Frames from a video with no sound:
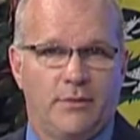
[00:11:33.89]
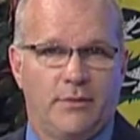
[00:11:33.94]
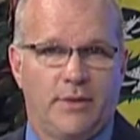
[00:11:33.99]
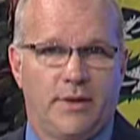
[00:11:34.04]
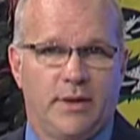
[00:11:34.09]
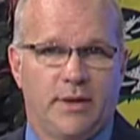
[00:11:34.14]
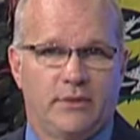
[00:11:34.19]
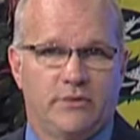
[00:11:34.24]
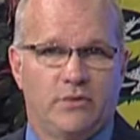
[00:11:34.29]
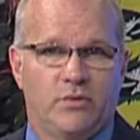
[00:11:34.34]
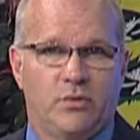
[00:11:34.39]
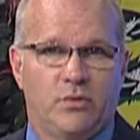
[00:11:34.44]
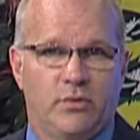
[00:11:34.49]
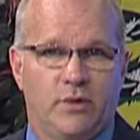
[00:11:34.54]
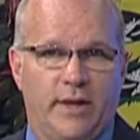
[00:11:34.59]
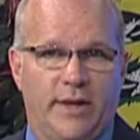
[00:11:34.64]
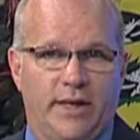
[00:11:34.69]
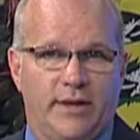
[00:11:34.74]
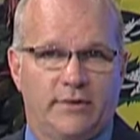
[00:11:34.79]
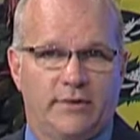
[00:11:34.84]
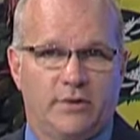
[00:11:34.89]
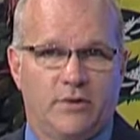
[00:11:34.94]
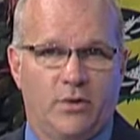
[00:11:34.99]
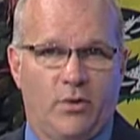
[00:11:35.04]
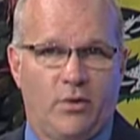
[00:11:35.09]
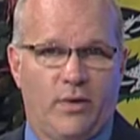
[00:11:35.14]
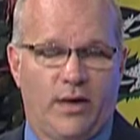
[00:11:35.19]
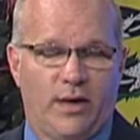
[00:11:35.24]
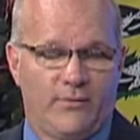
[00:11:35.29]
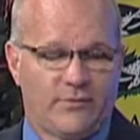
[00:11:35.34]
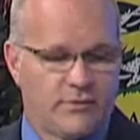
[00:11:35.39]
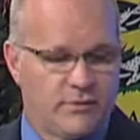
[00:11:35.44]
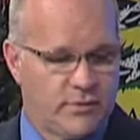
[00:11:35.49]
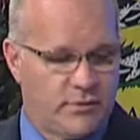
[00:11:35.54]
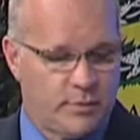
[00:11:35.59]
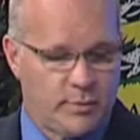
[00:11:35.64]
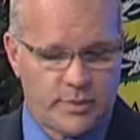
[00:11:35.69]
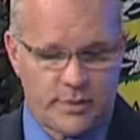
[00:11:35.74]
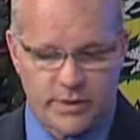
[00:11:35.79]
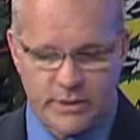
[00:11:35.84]
and then it's too late to go after
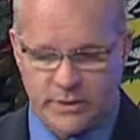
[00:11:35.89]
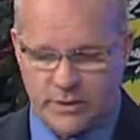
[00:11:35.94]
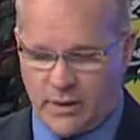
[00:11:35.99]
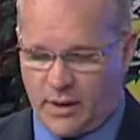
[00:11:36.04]
the police